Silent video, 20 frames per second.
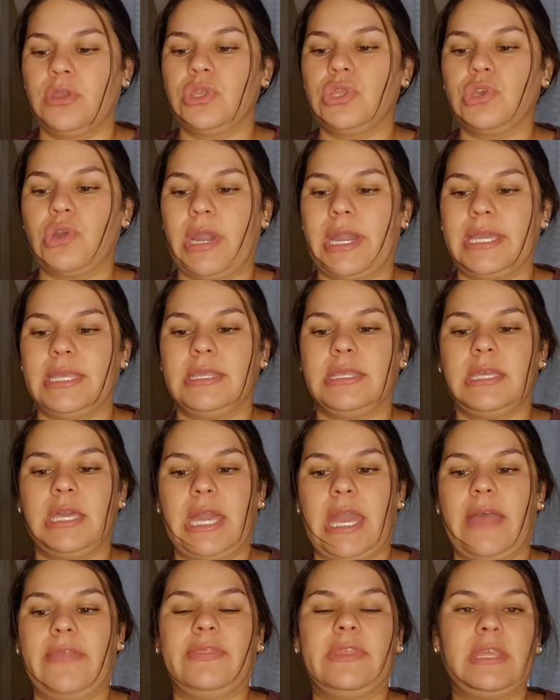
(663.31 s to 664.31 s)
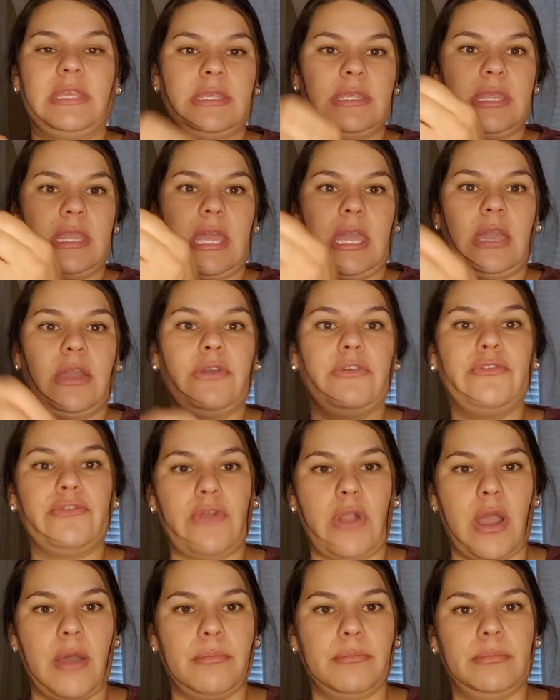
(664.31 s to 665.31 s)
trying to get this thing
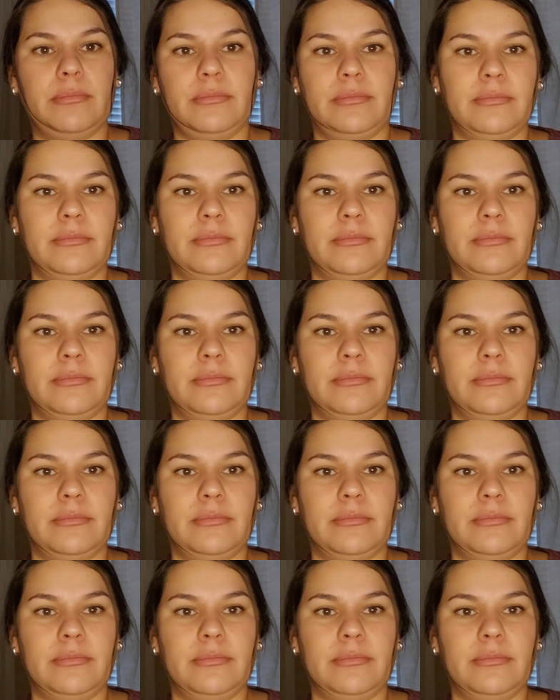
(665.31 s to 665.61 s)
from